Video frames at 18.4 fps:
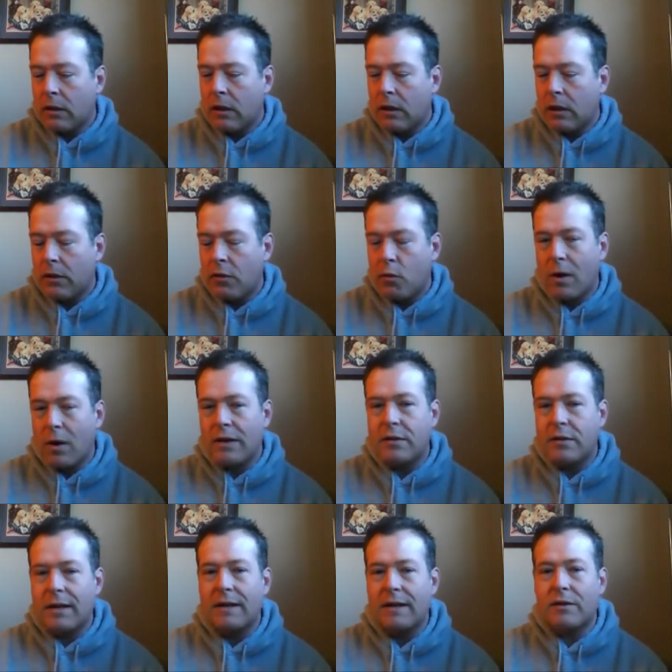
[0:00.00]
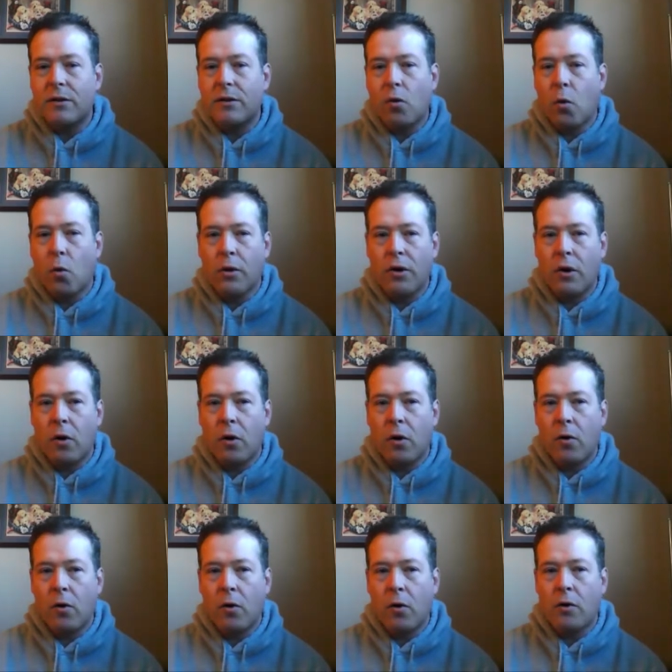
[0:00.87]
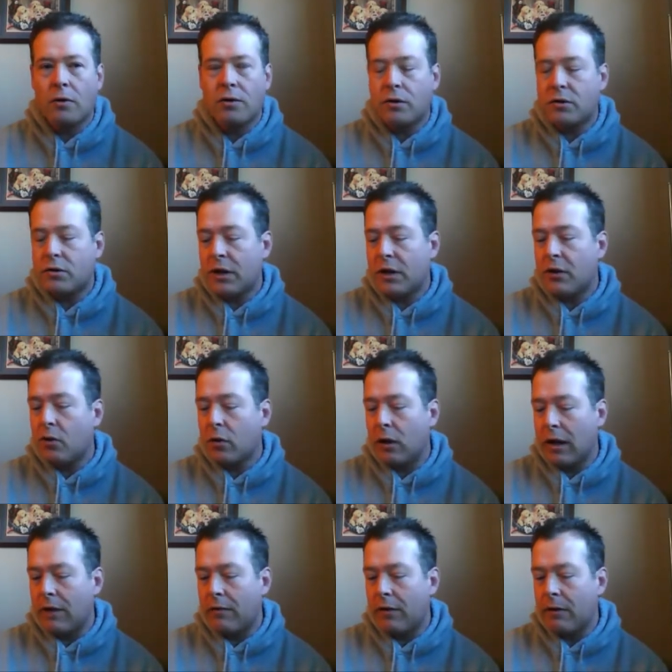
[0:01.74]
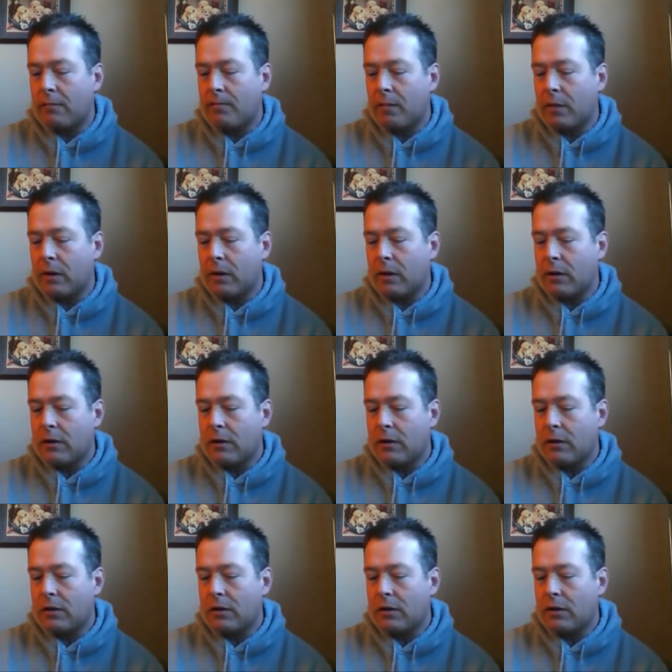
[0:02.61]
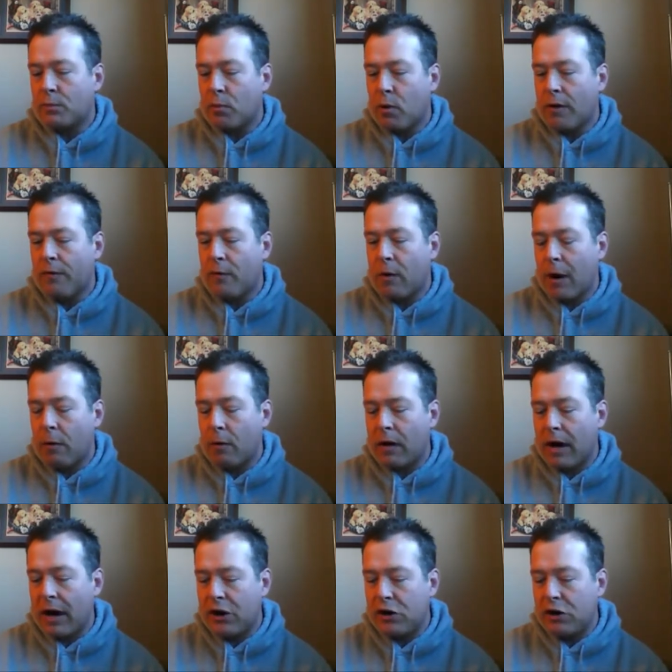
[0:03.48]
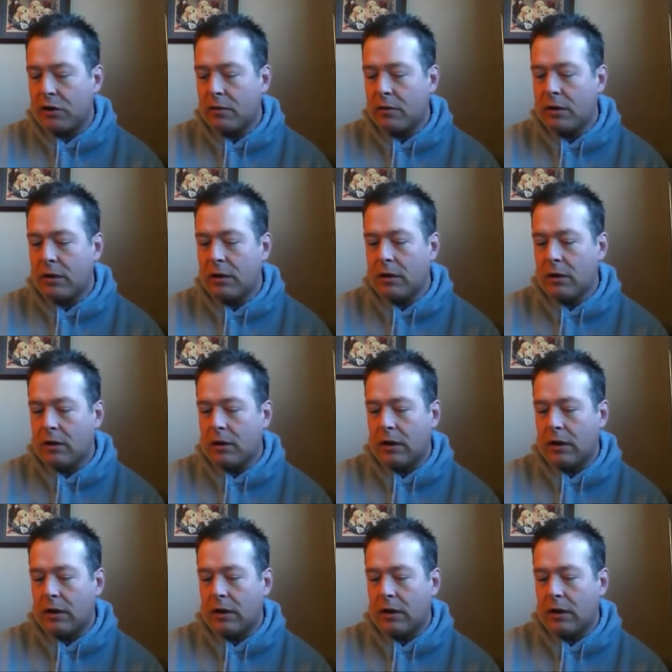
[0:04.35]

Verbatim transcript: Uh, the residents at Courtyards Senior Living. Let's pray for our nation.